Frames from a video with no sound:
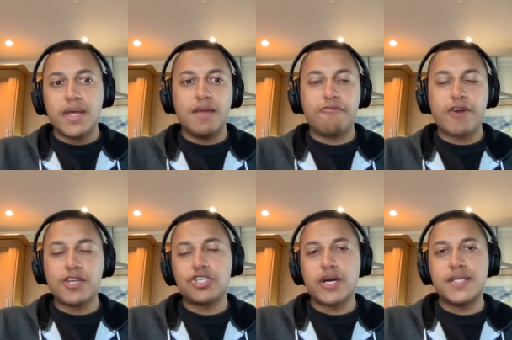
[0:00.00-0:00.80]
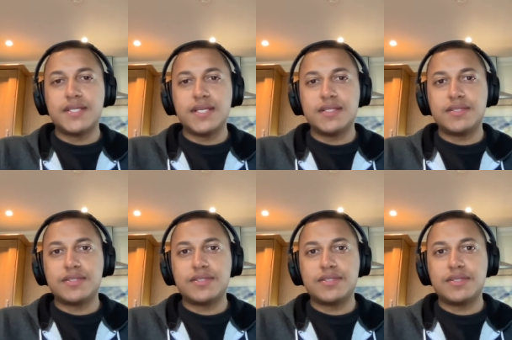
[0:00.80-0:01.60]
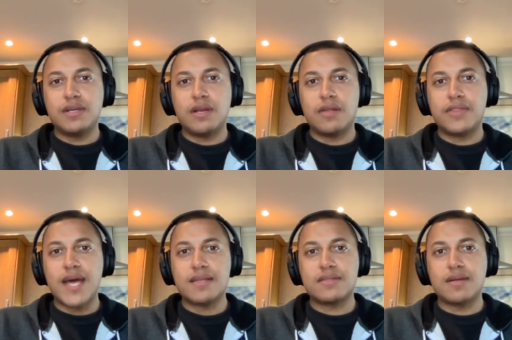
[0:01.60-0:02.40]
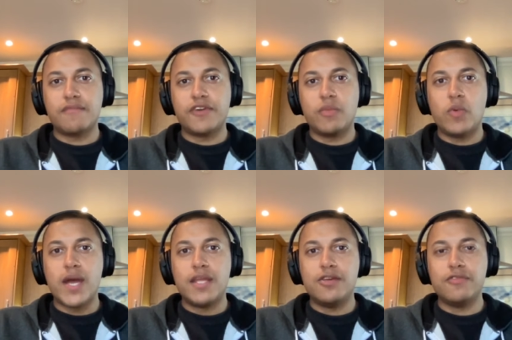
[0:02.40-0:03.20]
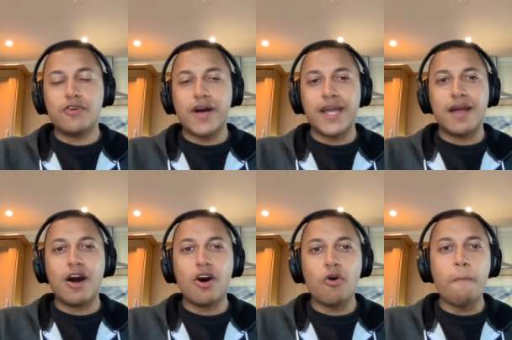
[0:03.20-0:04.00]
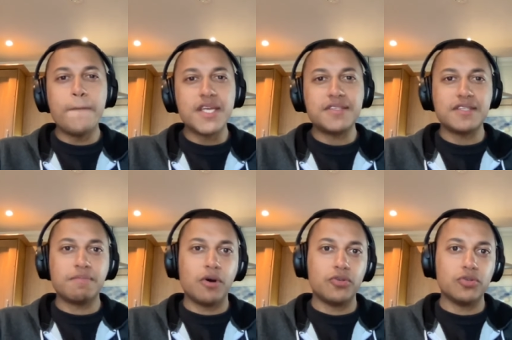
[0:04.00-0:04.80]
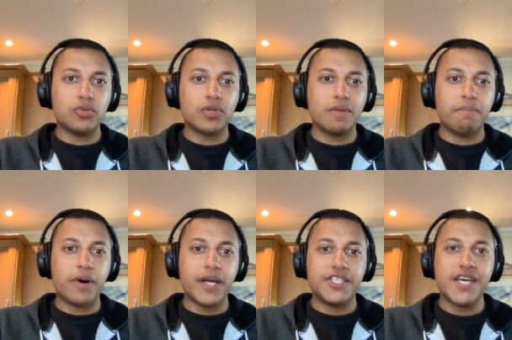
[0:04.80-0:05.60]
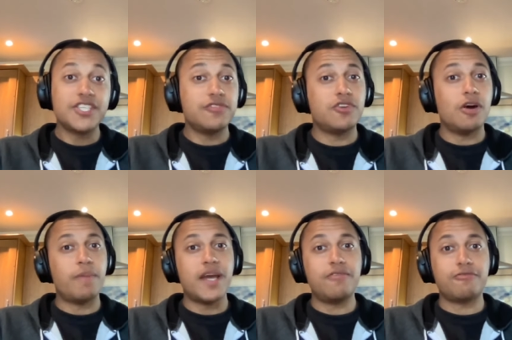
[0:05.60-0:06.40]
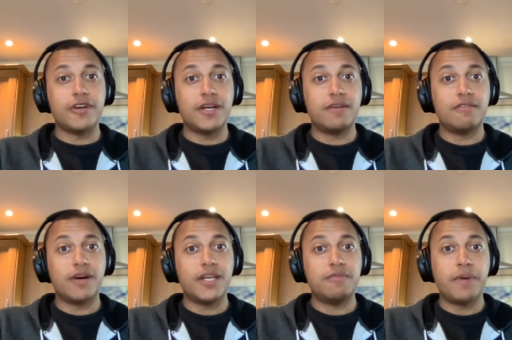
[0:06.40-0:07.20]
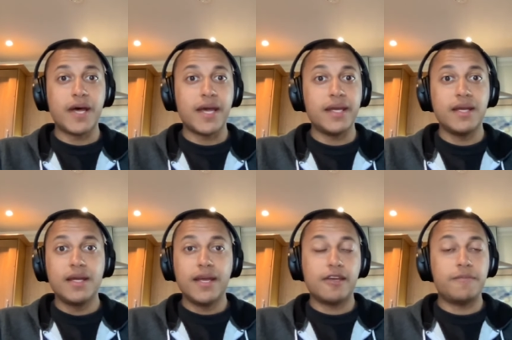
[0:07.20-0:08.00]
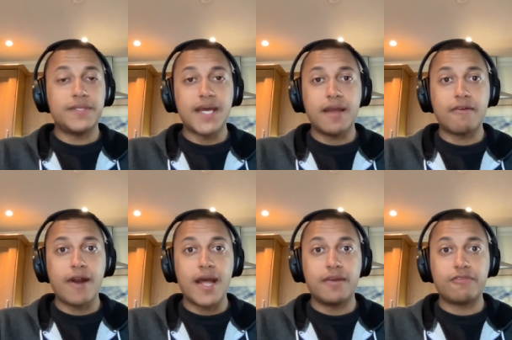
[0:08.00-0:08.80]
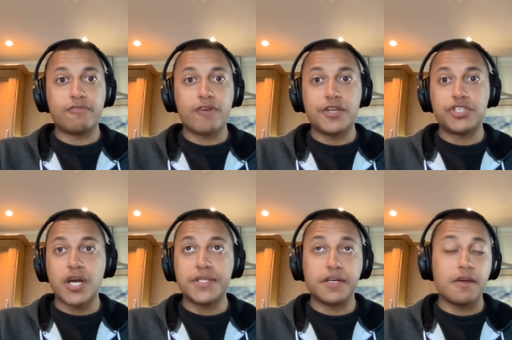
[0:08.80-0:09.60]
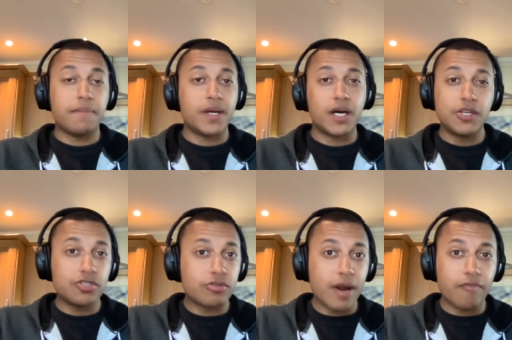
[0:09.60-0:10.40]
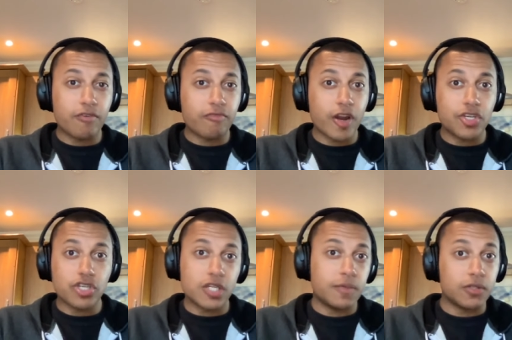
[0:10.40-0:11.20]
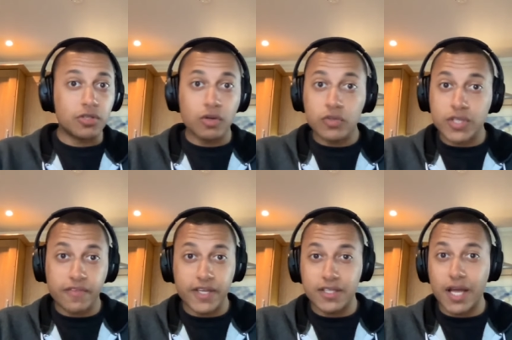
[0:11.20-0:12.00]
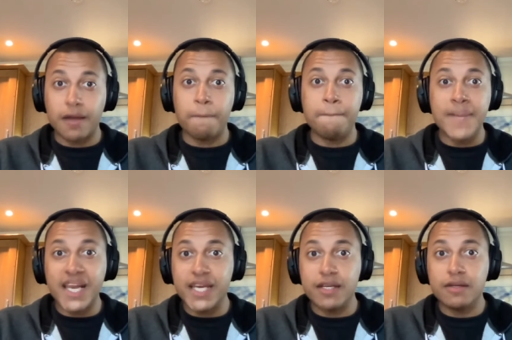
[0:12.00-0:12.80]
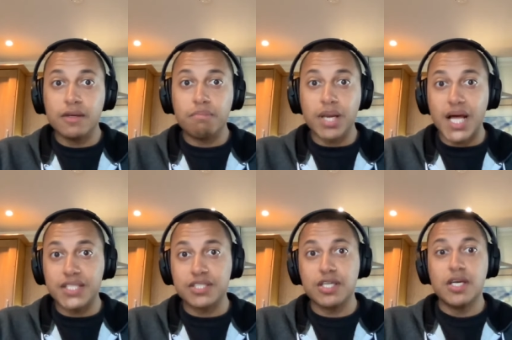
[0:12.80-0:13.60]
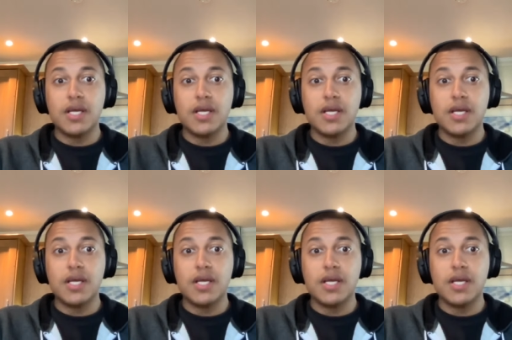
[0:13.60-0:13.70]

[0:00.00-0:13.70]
In franchises, you know that's something where you've got a whole business model combined yes you've got to pay for it right you pay it could be 10 grand for franchise it could be 100 grand for franchise mcdonald's i think it's like a million plus